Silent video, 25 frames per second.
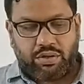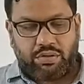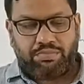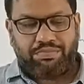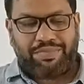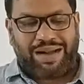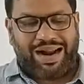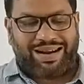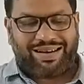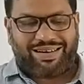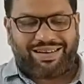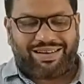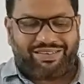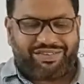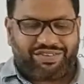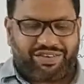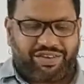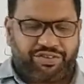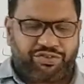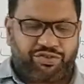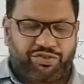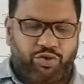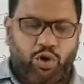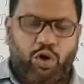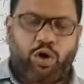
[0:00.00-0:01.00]

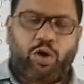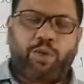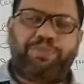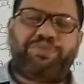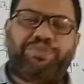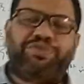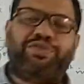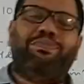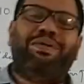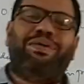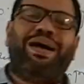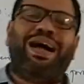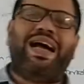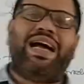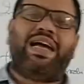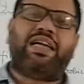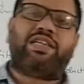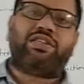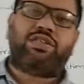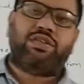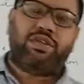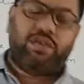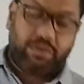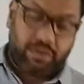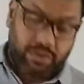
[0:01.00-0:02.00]
mattresses, ropes,
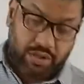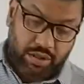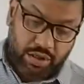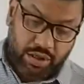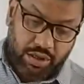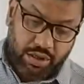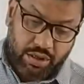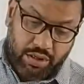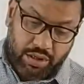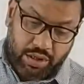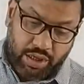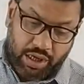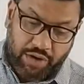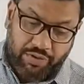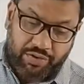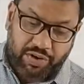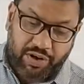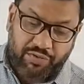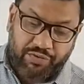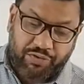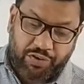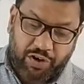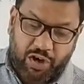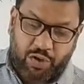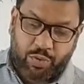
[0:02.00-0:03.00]
bags,
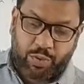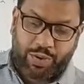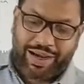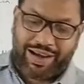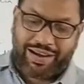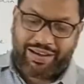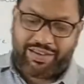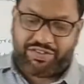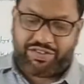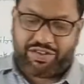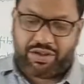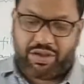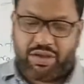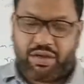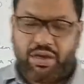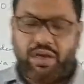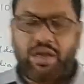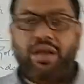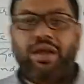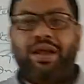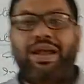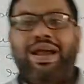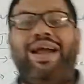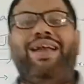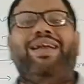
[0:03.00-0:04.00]
even footwears,
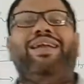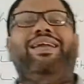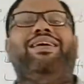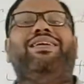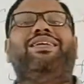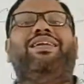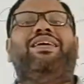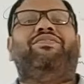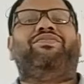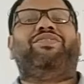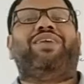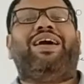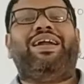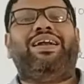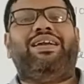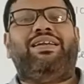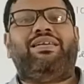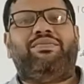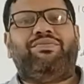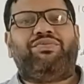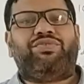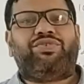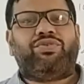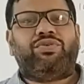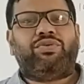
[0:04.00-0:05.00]
handicraft
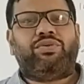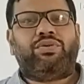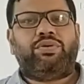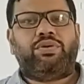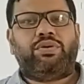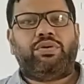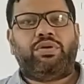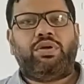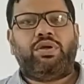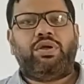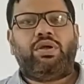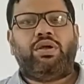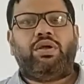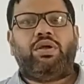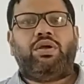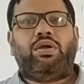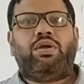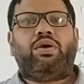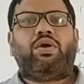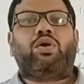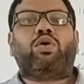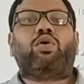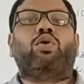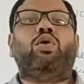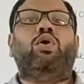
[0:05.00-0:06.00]
items,
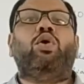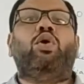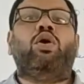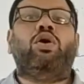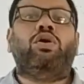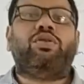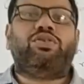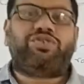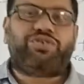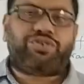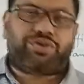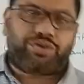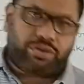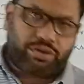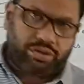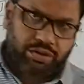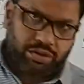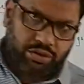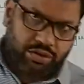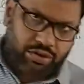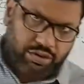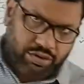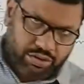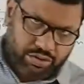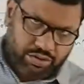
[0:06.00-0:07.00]
clothes,
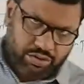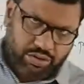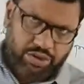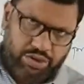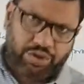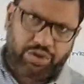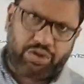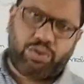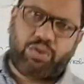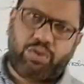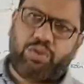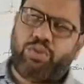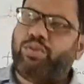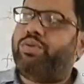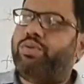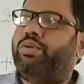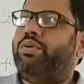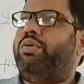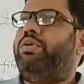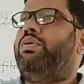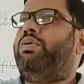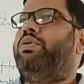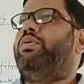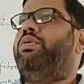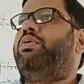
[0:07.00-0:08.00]
new
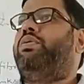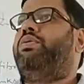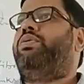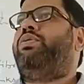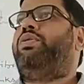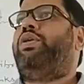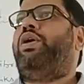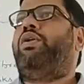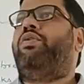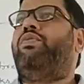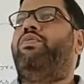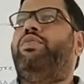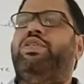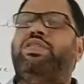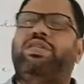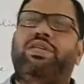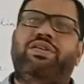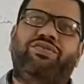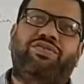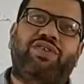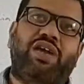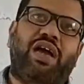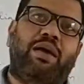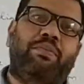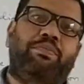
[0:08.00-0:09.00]
thing which
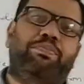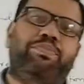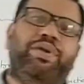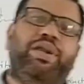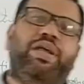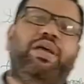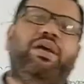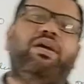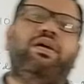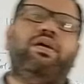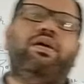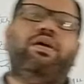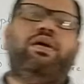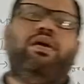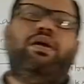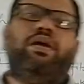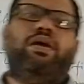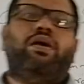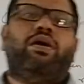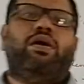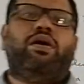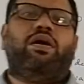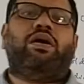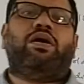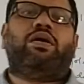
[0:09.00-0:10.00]
is happening
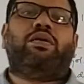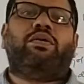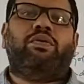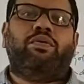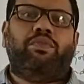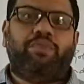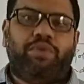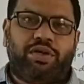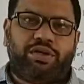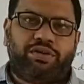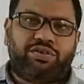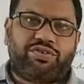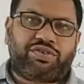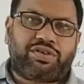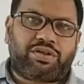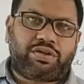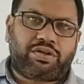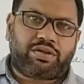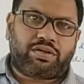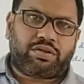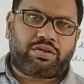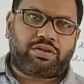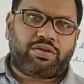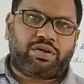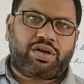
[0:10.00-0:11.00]
or which is
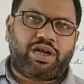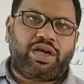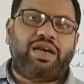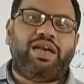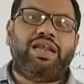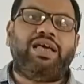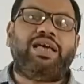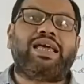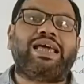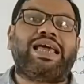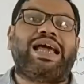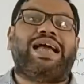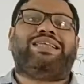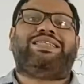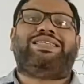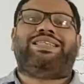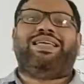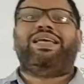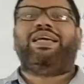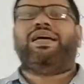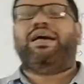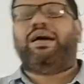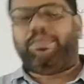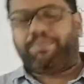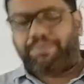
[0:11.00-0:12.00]
really
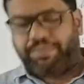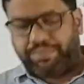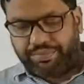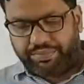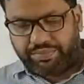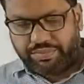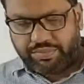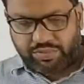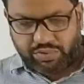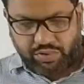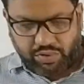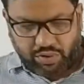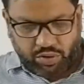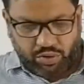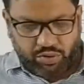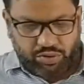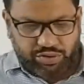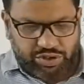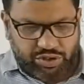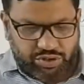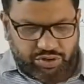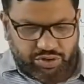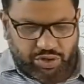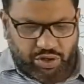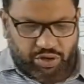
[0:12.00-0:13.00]
catching up.
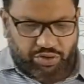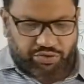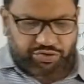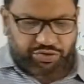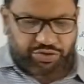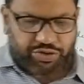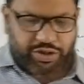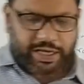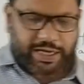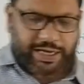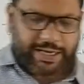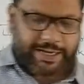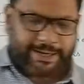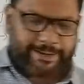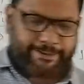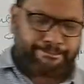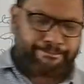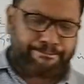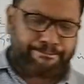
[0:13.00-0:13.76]
Clothes is also there.